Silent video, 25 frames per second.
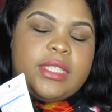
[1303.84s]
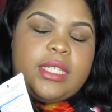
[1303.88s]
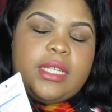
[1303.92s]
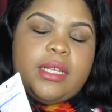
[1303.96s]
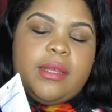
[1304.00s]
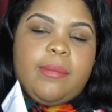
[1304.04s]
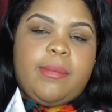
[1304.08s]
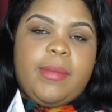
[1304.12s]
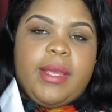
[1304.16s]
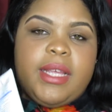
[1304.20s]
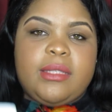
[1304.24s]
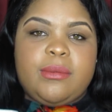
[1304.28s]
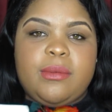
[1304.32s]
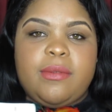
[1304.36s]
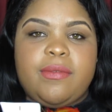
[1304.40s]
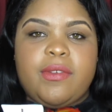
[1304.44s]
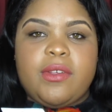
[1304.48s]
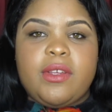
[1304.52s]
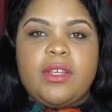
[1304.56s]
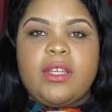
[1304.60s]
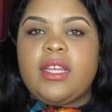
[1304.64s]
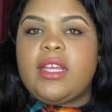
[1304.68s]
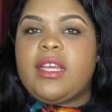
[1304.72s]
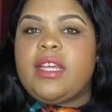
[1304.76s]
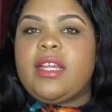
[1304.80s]
It makes me
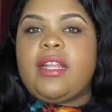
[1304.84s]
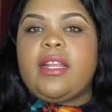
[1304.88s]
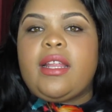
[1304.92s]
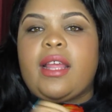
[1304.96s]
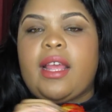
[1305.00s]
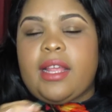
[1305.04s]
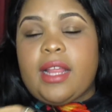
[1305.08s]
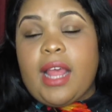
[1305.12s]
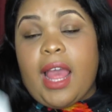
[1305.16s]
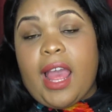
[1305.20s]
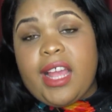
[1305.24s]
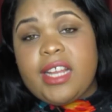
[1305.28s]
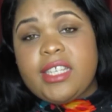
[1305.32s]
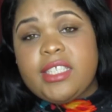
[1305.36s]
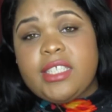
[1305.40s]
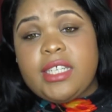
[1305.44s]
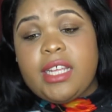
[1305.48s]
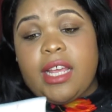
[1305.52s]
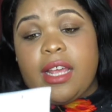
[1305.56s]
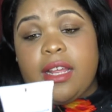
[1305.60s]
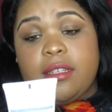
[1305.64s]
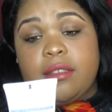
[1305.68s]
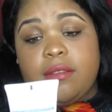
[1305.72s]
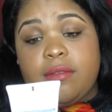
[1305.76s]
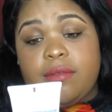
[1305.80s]
feel good. It
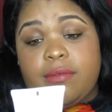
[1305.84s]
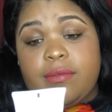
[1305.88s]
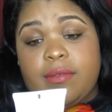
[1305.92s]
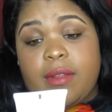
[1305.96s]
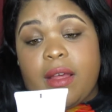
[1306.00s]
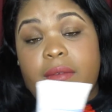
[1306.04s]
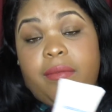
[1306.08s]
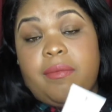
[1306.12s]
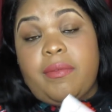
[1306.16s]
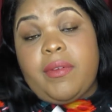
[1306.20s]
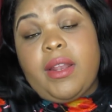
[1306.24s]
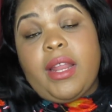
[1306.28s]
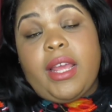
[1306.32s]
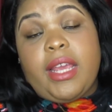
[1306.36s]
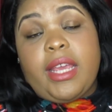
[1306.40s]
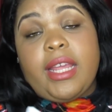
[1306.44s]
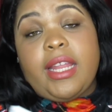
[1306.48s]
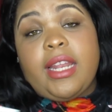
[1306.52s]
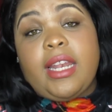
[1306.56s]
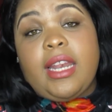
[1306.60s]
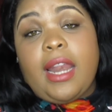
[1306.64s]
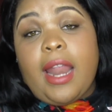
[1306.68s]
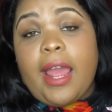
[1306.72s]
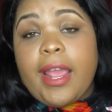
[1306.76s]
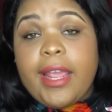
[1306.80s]
actually I feel like
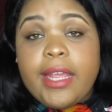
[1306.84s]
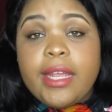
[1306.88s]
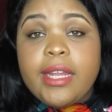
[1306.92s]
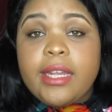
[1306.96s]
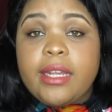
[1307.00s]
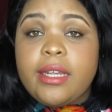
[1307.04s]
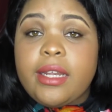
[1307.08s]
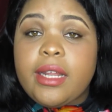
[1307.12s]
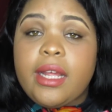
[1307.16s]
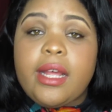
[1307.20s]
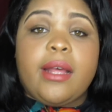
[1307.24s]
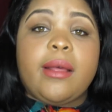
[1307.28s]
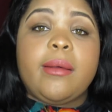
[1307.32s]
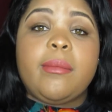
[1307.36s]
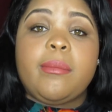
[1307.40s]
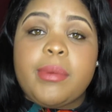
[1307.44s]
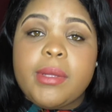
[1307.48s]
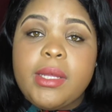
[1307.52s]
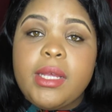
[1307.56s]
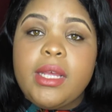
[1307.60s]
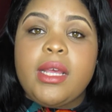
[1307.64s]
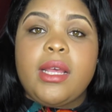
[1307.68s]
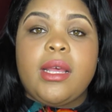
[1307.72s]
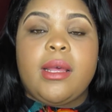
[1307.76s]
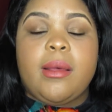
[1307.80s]
it lightened up
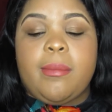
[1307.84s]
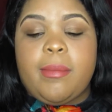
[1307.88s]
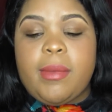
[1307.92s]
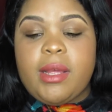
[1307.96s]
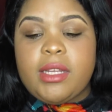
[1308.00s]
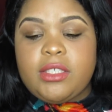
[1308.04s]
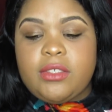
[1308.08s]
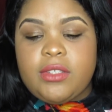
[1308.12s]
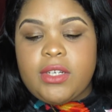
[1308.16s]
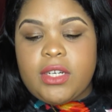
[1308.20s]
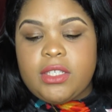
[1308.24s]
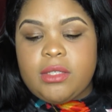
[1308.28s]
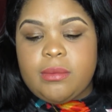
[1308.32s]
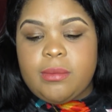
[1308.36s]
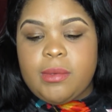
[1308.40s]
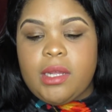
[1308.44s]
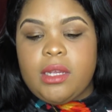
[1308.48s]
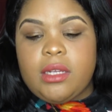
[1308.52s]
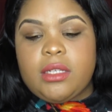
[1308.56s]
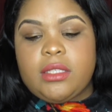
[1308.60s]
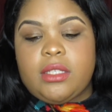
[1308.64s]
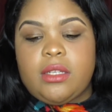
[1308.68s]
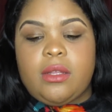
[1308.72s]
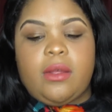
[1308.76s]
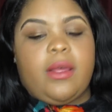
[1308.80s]
my stretch
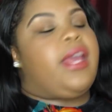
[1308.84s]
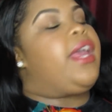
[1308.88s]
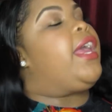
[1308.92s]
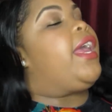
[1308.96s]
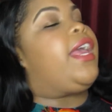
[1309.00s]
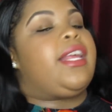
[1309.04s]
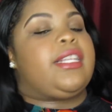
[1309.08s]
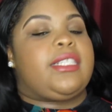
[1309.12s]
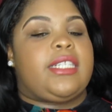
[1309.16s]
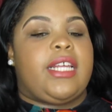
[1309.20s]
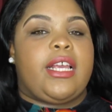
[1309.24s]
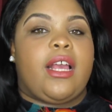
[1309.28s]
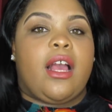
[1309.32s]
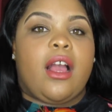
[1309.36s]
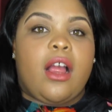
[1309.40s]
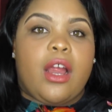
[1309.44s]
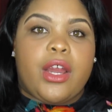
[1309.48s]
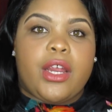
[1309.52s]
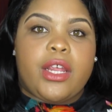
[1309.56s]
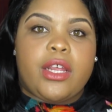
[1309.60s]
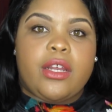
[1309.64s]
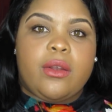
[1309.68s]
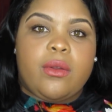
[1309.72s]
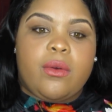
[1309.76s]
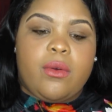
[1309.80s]
marks, so it has like
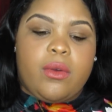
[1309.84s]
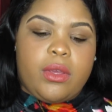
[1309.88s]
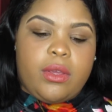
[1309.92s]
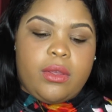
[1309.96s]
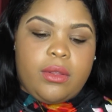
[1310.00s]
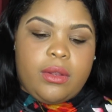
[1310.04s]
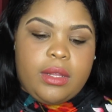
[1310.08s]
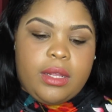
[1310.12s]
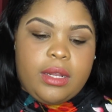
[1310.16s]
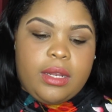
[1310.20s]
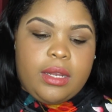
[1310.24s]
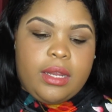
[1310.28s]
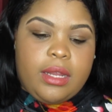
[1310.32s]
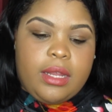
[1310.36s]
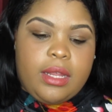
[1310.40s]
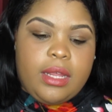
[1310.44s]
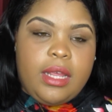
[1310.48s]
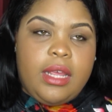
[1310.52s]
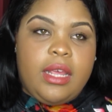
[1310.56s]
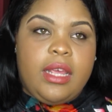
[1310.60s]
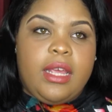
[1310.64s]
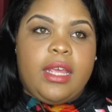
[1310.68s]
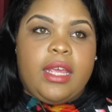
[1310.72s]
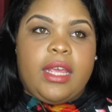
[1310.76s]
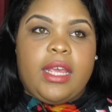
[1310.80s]
argan oil in it
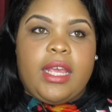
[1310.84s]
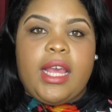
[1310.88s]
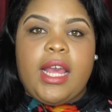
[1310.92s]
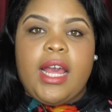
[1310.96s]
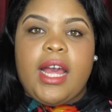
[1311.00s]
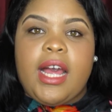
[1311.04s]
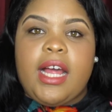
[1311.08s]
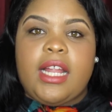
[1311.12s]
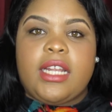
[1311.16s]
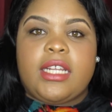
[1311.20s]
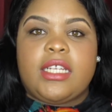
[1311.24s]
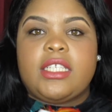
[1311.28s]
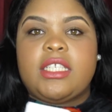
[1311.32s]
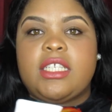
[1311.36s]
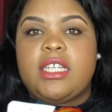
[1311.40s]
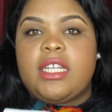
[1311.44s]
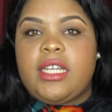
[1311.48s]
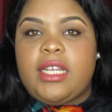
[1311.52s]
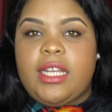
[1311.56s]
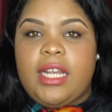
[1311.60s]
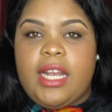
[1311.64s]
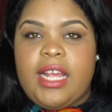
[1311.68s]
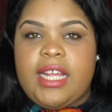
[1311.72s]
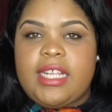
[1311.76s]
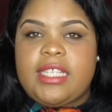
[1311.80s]
and collagen
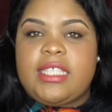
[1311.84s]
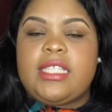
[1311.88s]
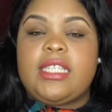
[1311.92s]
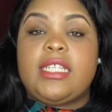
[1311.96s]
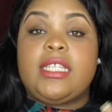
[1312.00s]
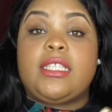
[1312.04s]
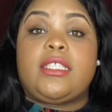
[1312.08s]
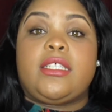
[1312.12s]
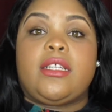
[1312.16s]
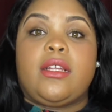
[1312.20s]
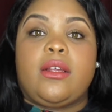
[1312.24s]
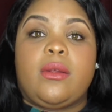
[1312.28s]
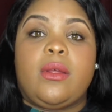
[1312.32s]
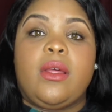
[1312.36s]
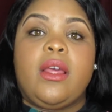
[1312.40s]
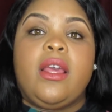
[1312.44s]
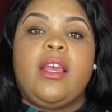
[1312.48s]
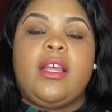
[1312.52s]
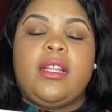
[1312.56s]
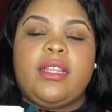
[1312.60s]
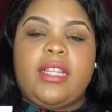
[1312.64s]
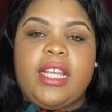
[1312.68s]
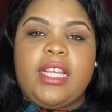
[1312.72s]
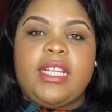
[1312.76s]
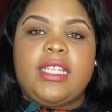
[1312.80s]
and elastin, so
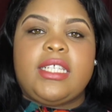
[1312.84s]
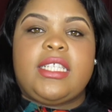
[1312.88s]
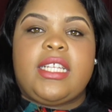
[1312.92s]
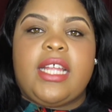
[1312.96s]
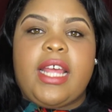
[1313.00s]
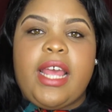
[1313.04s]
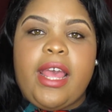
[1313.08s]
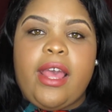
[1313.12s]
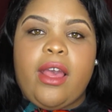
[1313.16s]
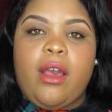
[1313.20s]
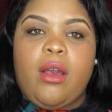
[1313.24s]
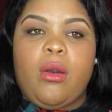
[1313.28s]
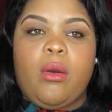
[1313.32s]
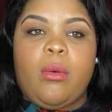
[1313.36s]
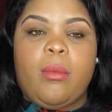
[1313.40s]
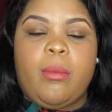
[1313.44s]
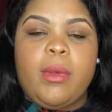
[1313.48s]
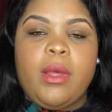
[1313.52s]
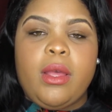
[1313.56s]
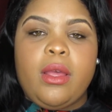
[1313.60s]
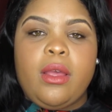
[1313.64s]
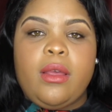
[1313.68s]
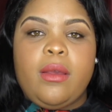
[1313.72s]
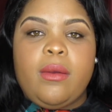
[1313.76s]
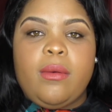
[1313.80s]
things to help
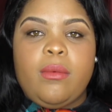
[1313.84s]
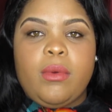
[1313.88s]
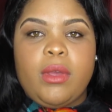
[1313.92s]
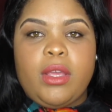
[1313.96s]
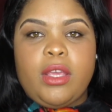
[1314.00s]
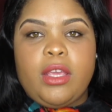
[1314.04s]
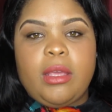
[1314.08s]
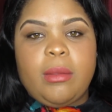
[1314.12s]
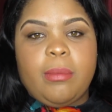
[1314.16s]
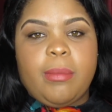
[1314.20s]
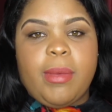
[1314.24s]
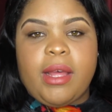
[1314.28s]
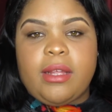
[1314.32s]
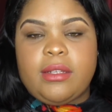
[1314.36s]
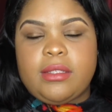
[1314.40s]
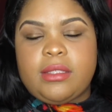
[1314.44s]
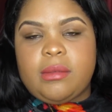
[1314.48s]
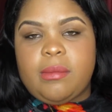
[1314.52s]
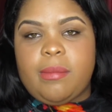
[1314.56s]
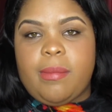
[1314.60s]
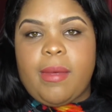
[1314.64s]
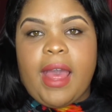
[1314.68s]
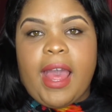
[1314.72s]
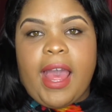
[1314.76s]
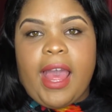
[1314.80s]
when you bounce
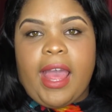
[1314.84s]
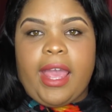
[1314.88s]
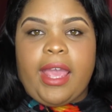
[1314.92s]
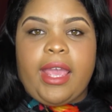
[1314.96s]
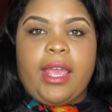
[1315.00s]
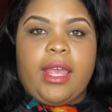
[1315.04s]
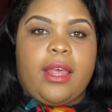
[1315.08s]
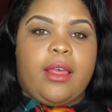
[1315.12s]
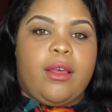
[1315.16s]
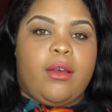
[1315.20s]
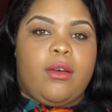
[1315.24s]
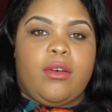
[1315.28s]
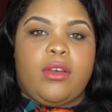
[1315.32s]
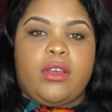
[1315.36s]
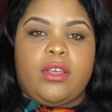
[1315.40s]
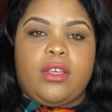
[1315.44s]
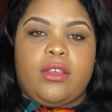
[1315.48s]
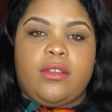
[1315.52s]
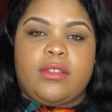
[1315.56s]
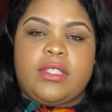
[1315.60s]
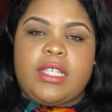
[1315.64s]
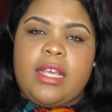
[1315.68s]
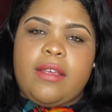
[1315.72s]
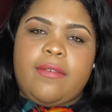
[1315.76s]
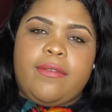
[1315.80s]
back, or
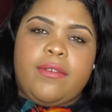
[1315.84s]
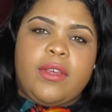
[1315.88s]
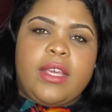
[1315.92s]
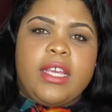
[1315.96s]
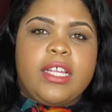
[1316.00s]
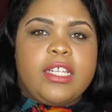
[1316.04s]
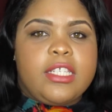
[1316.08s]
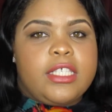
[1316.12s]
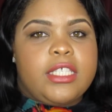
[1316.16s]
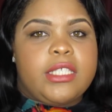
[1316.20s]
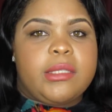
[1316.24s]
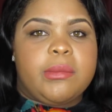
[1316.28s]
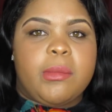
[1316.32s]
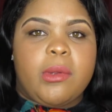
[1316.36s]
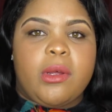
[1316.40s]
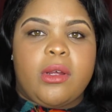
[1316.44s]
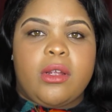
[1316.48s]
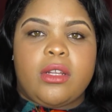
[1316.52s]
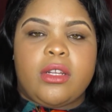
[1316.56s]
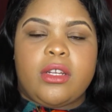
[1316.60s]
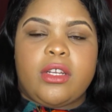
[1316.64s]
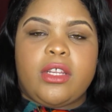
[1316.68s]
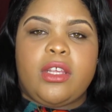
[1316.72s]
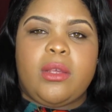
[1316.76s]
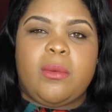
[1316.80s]
you say if you're getting
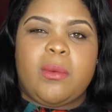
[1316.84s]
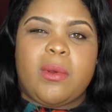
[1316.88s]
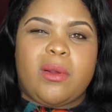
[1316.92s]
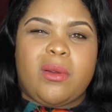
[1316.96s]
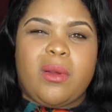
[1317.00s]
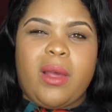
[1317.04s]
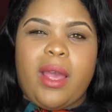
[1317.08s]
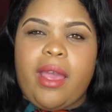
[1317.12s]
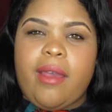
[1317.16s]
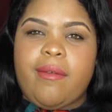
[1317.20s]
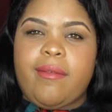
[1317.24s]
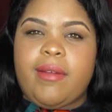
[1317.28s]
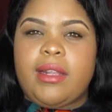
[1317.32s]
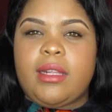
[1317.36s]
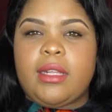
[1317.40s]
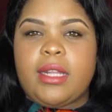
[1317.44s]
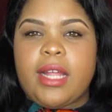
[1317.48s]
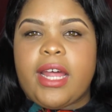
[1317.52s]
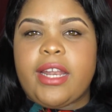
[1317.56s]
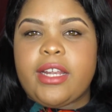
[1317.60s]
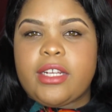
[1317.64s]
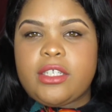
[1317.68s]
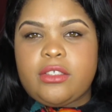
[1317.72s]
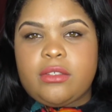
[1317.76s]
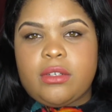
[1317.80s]
smaller, you won't have a
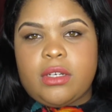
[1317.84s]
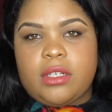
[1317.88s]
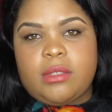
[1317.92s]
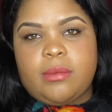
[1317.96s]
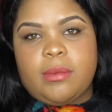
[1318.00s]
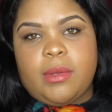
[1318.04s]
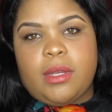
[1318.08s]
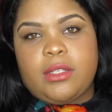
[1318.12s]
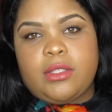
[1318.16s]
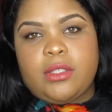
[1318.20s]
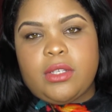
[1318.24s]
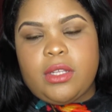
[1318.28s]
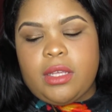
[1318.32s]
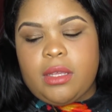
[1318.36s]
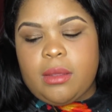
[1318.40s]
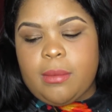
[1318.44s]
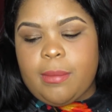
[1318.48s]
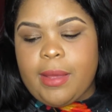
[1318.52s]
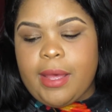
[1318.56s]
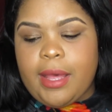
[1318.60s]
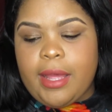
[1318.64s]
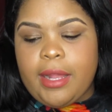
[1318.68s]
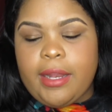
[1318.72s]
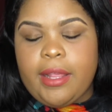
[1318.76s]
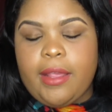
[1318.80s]
lot of stretch marks on your
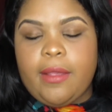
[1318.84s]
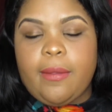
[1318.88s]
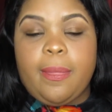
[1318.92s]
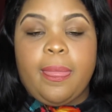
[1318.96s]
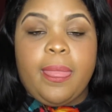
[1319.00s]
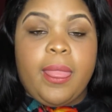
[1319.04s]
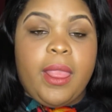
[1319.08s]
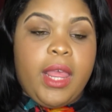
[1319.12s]
body.